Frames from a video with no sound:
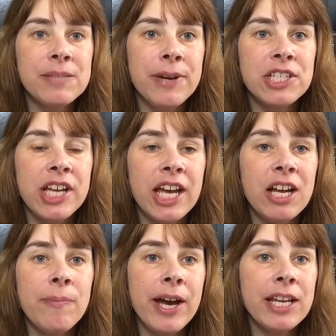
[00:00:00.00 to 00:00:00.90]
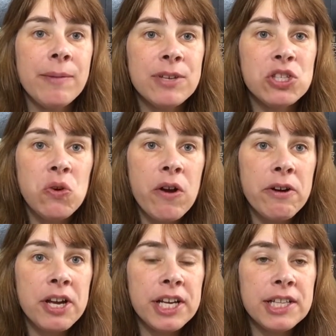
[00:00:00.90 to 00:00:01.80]
my channel. My name is
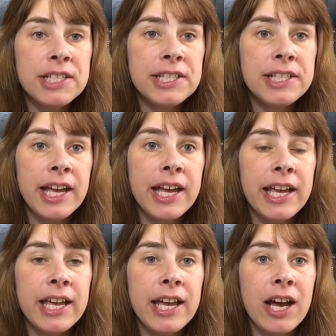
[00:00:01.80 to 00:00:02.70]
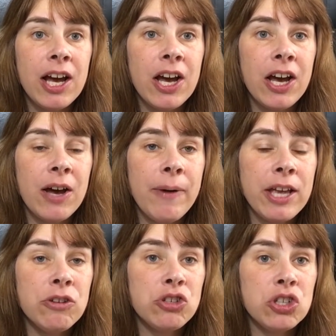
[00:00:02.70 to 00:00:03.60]
Laura and today uh,
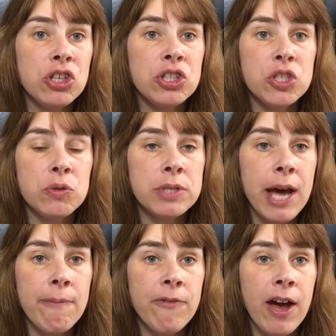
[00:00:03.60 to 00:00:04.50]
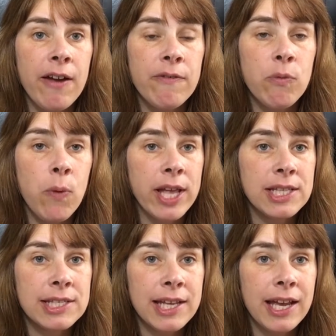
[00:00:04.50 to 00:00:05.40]
I usually do Top 5
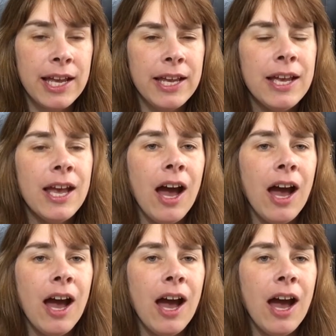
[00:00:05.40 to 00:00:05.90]
Wednesday.